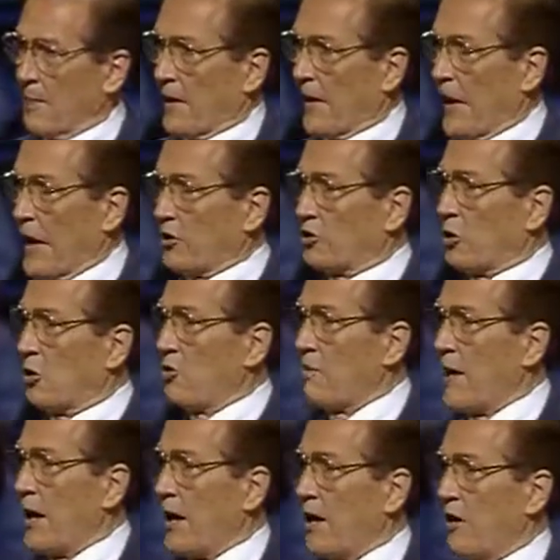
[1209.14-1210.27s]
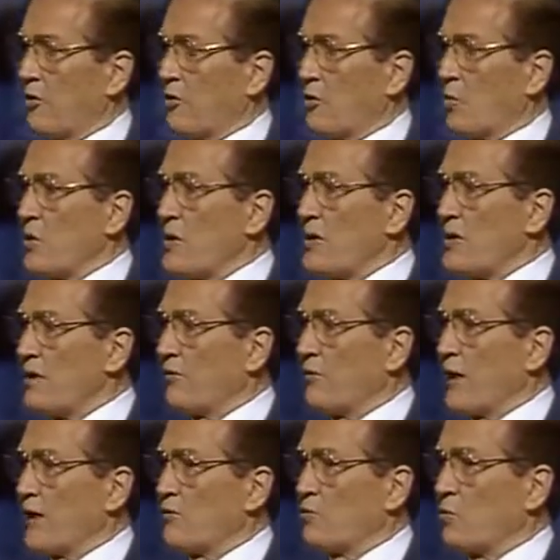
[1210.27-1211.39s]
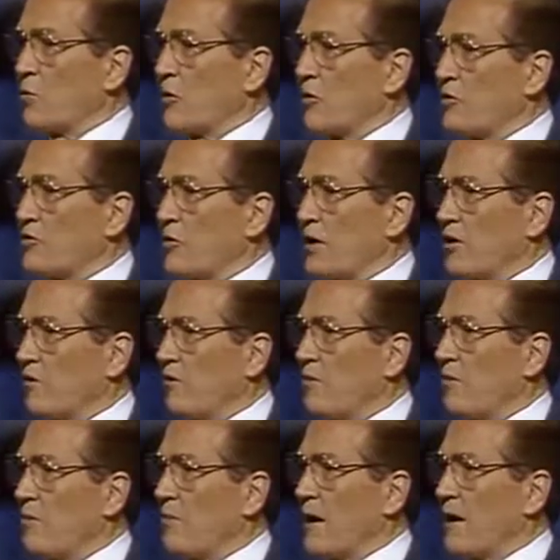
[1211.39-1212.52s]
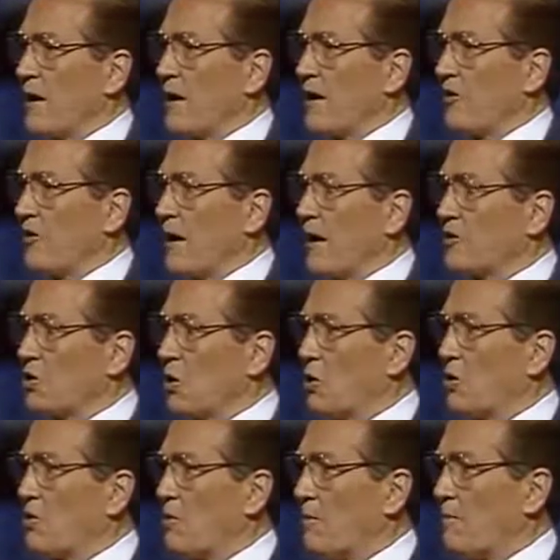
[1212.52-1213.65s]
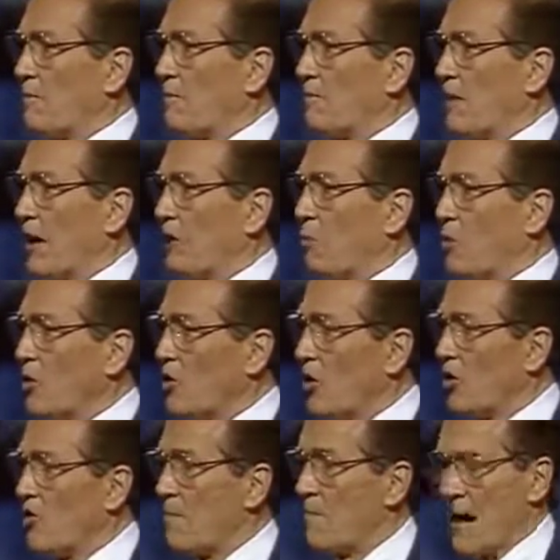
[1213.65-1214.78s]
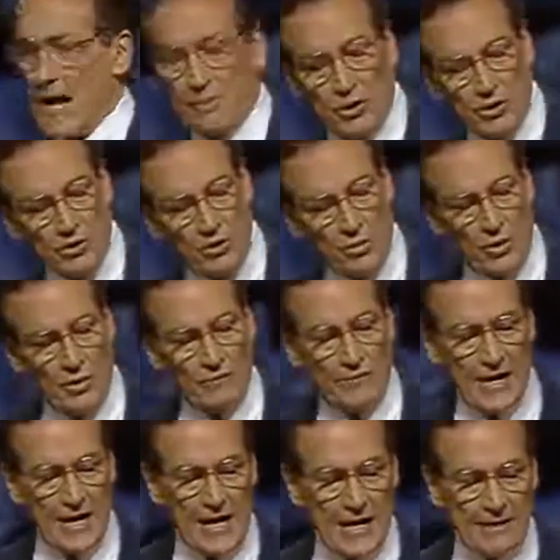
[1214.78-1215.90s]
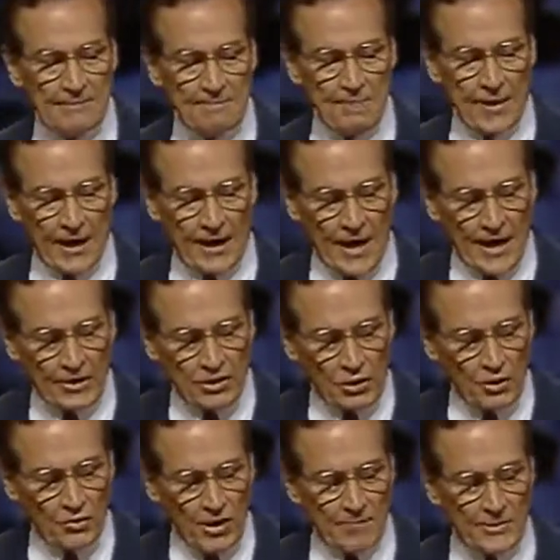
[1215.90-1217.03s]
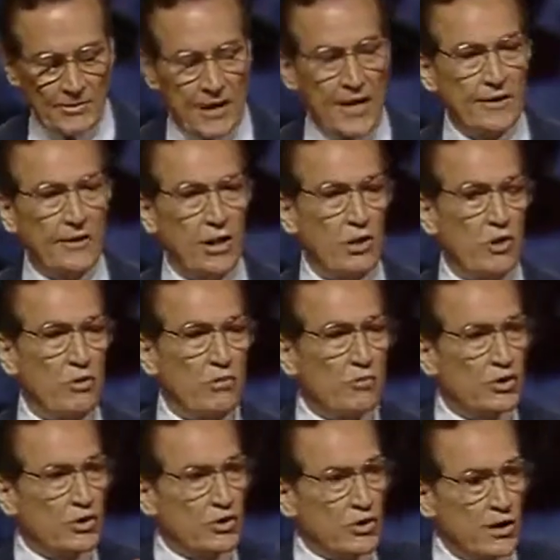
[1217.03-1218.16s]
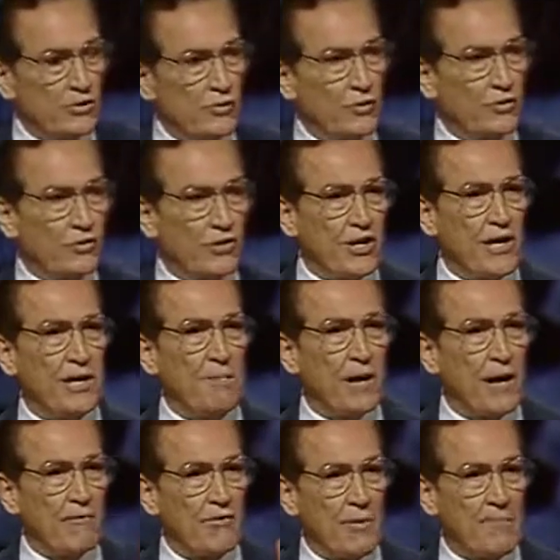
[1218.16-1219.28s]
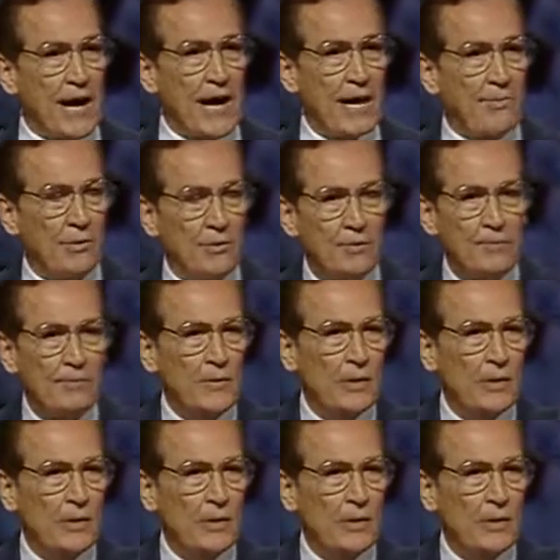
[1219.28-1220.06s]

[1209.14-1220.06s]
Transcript: And I told them how the reading of God's Word had transformed my life. And I told them that we know the Bible is the Word of God. And I told them, as I tell you, the central theme of the Bible